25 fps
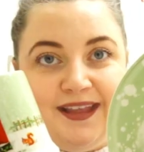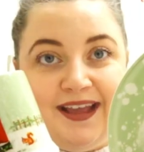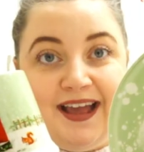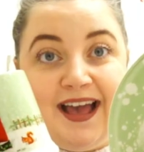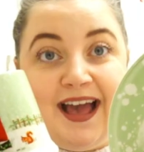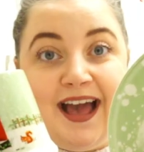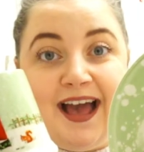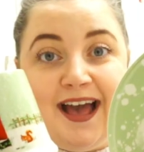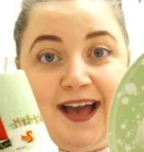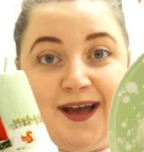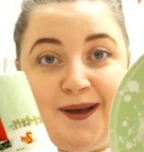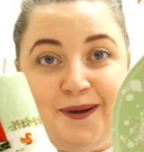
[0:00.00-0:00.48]

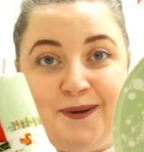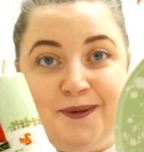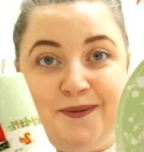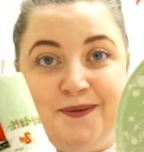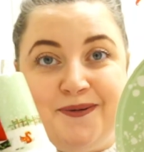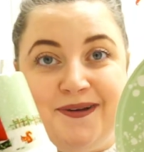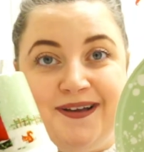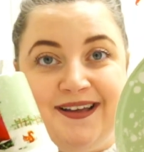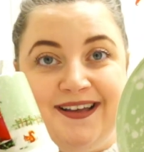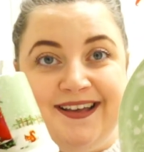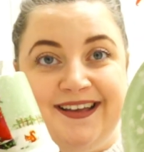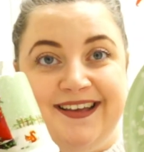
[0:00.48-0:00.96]

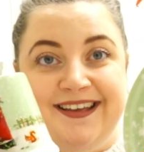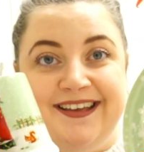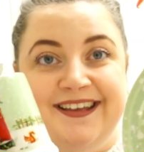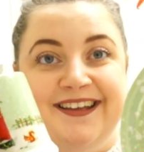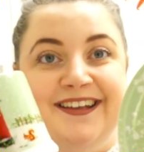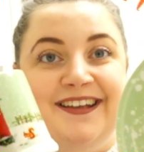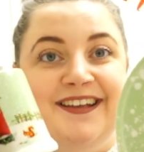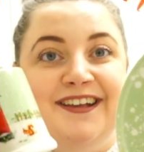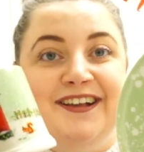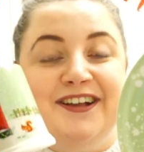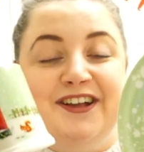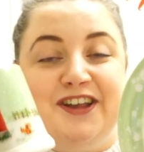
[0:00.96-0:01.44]
How
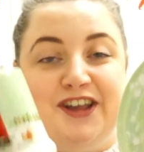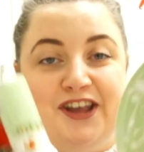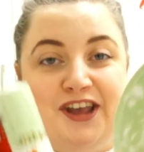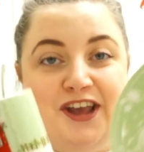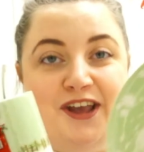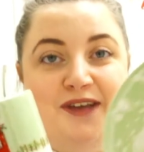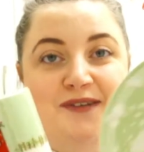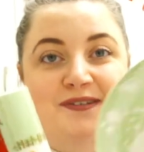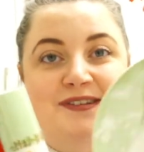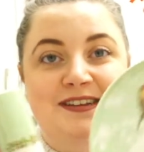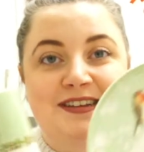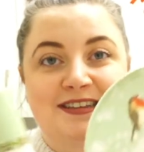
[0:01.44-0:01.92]

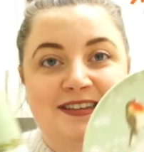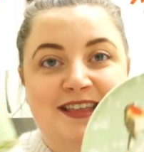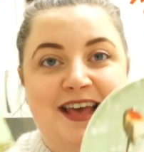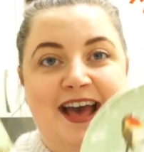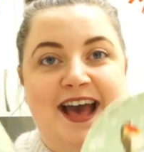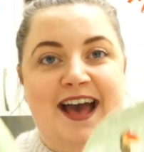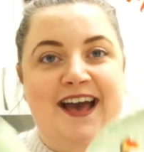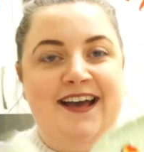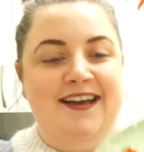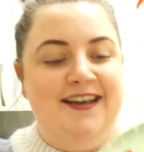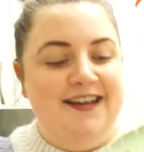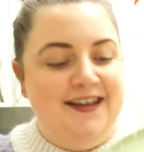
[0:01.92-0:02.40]
cute is
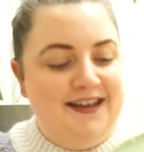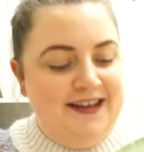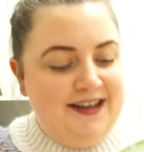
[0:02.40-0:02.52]
that?